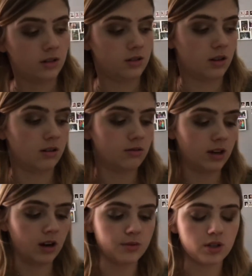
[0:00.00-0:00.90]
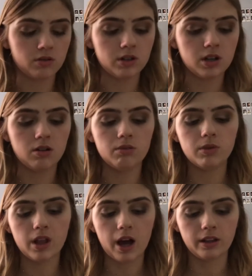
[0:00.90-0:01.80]
So now I'm just going to go in
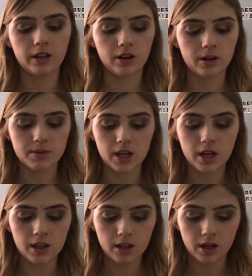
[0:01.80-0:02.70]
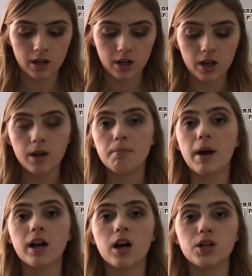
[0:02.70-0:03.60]
with highlighter. I'm taking the
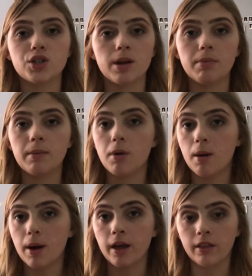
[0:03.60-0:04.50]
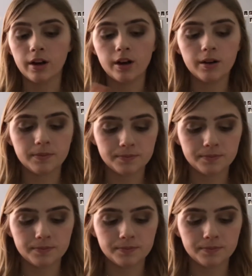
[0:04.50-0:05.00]
Becca Champagne Pop Highlighter.